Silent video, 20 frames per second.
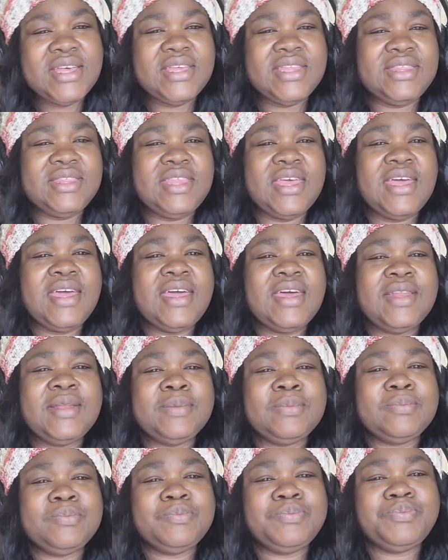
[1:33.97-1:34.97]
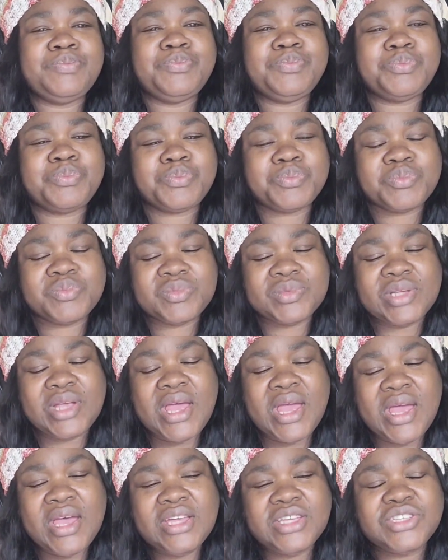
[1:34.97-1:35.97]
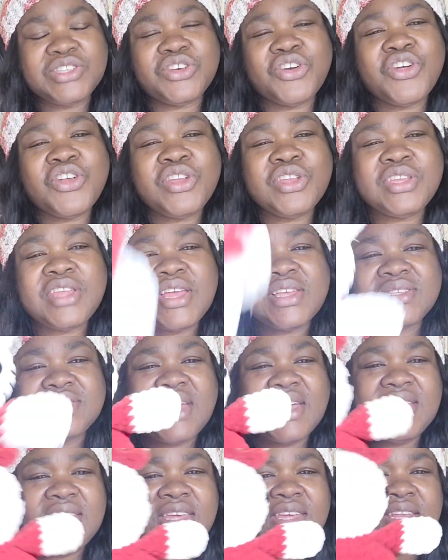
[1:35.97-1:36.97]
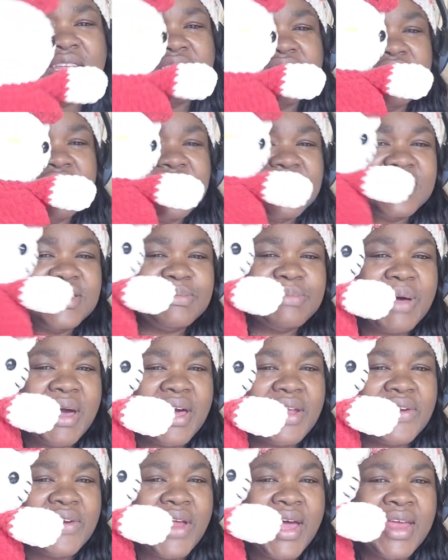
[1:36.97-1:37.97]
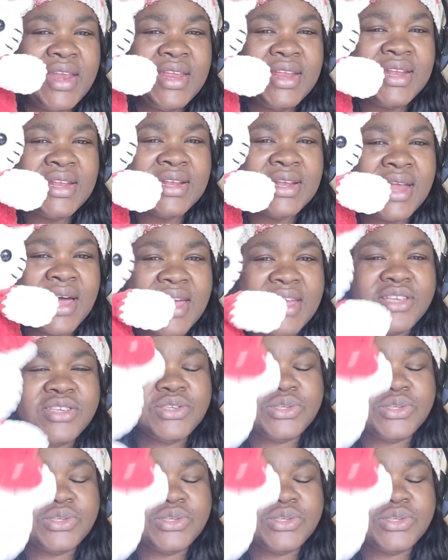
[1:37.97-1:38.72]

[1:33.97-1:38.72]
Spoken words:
Then certain things I did in this pattern I didn't like,